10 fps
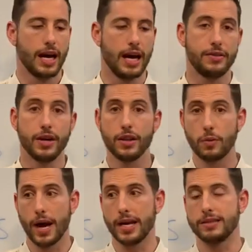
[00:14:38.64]
Uh, the other
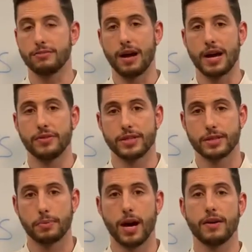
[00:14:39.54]
way is around the
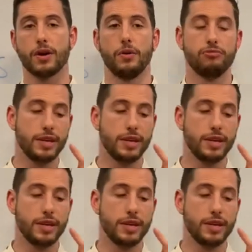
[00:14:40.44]
supply of gold.